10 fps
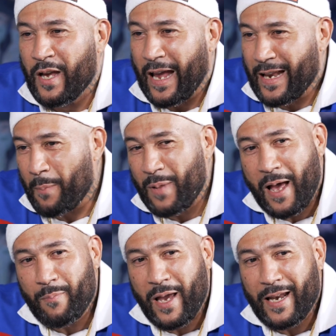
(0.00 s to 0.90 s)
And I'm
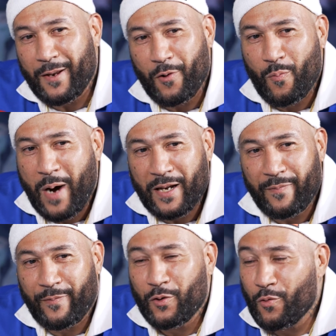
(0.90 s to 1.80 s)
not mad at nobody
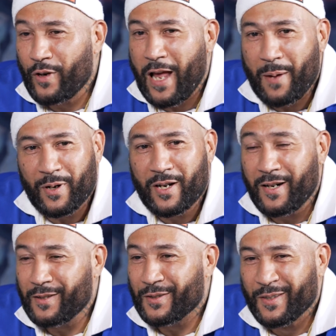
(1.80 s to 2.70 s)
for doing that
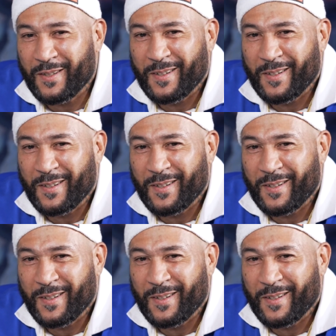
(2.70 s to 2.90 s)
because